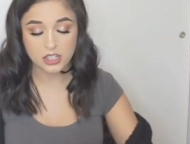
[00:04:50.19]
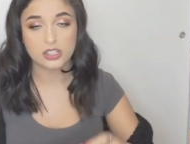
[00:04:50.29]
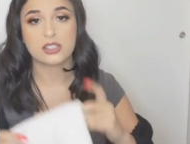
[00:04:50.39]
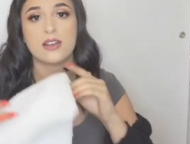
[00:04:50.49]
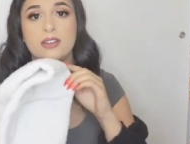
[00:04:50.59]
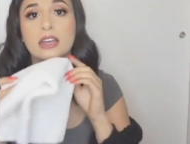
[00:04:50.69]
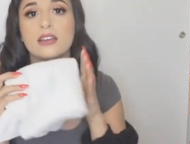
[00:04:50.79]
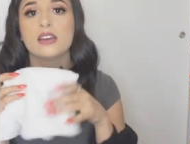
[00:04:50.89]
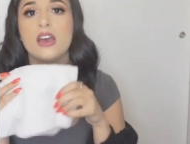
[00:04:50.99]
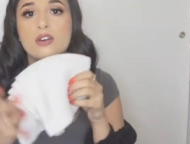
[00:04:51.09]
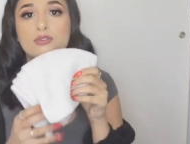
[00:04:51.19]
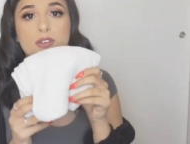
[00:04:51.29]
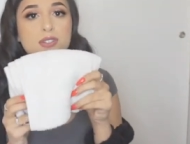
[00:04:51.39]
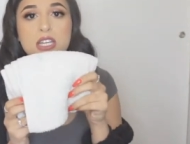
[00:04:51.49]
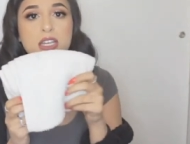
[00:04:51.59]
I just have like
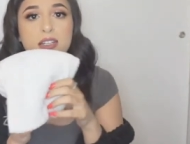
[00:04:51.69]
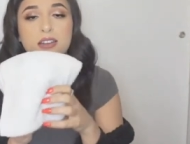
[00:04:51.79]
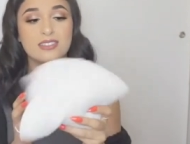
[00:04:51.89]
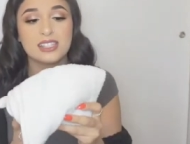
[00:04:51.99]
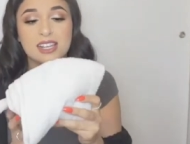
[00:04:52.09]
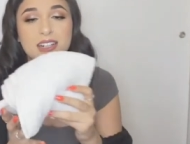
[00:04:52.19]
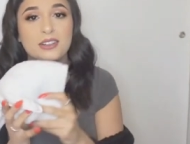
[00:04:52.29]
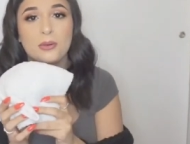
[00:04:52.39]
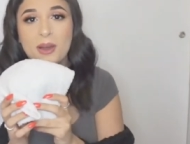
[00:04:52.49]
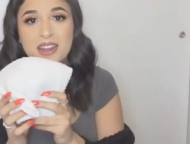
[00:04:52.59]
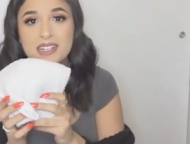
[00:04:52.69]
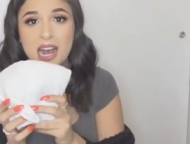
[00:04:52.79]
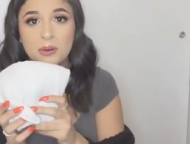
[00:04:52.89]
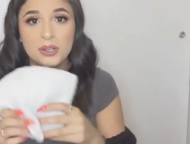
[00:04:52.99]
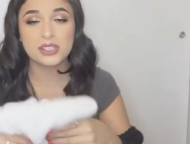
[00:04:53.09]
15 of these like little white
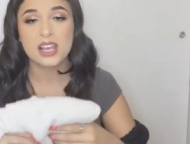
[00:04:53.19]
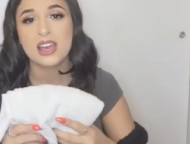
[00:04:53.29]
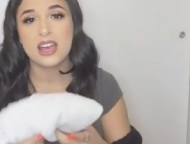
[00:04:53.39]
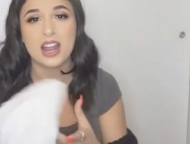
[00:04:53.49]
towels,